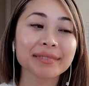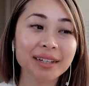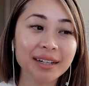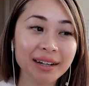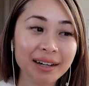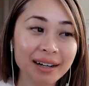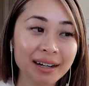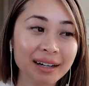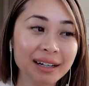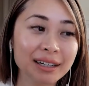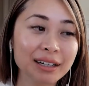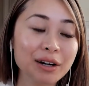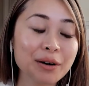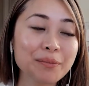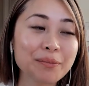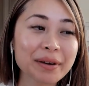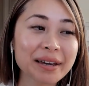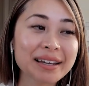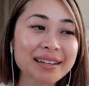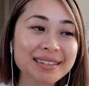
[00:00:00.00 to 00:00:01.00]
Yeah,
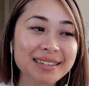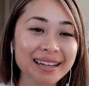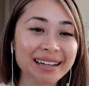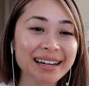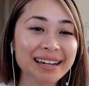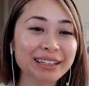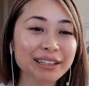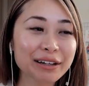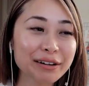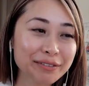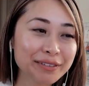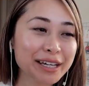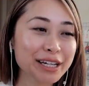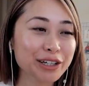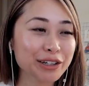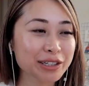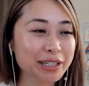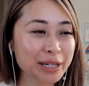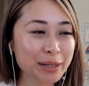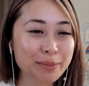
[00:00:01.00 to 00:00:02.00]
amazing. I love that
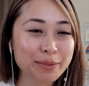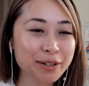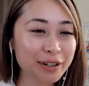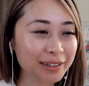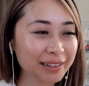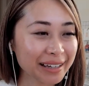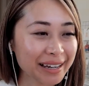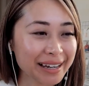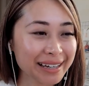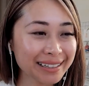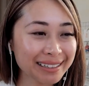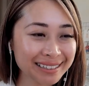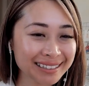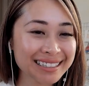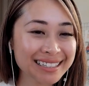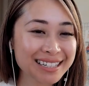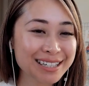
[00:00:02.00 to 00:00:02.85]
your tips are like